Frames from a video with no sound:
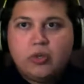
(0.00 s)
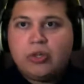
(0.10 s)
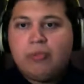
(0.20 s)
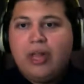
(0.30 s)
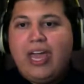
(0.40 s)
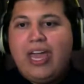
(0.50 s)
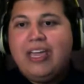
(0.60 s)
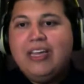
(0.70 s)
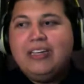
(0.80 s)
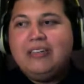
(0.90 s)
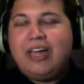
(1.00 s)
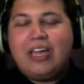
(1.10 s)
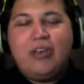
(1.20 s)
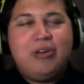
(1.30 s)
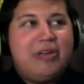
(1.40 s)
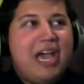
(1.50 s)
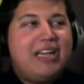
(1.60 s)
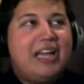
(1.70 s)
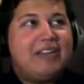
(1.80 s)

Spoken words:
You can play, you could get